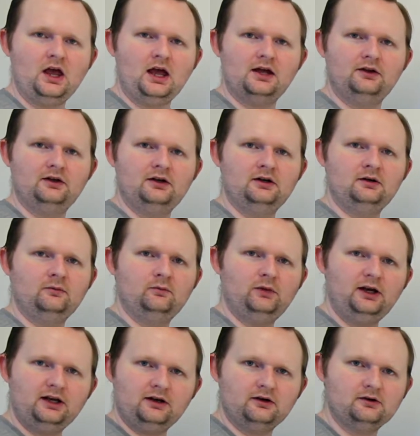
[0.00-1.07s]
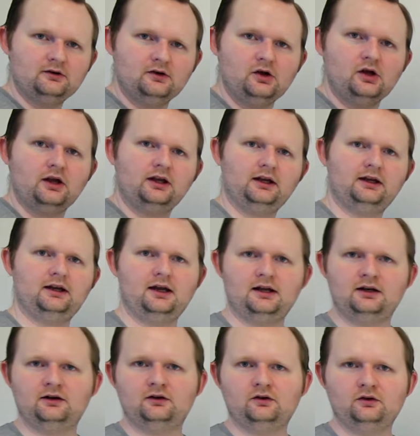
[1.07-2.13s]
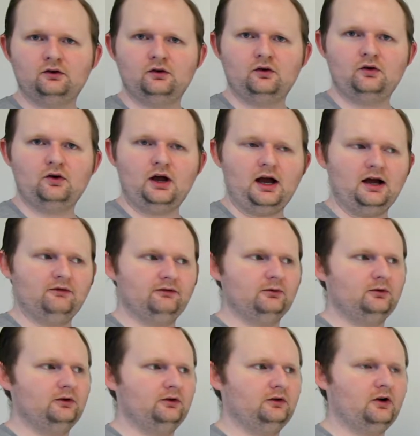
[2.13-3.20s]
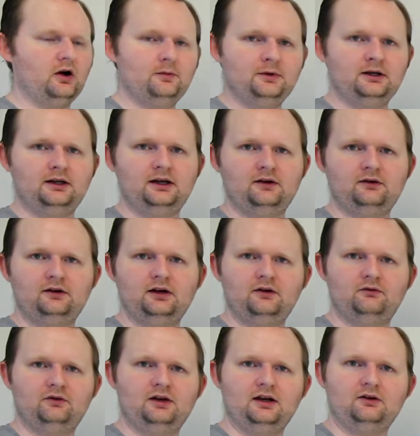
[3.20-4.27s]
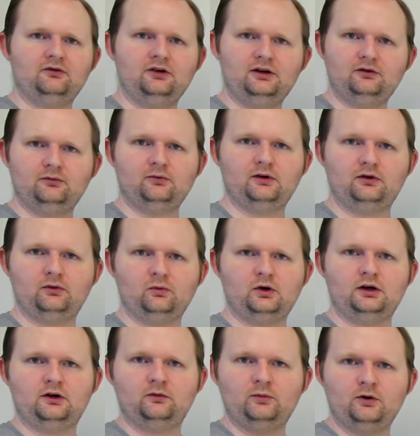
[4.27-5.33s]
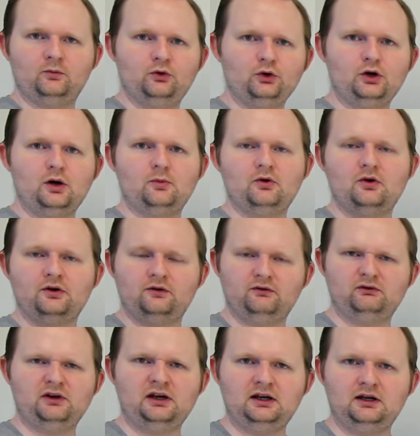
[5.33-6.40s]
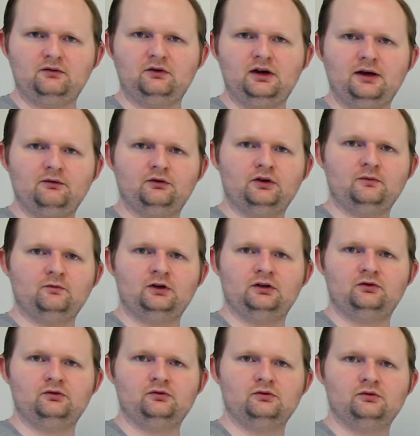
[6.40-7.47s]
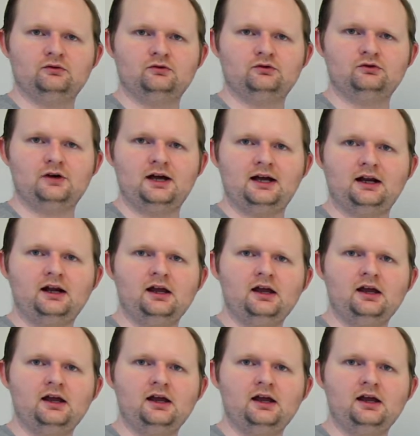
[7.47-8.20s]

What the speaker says: And then Peter can afterwards comment if he agrees with what has been put up or if he has something to add.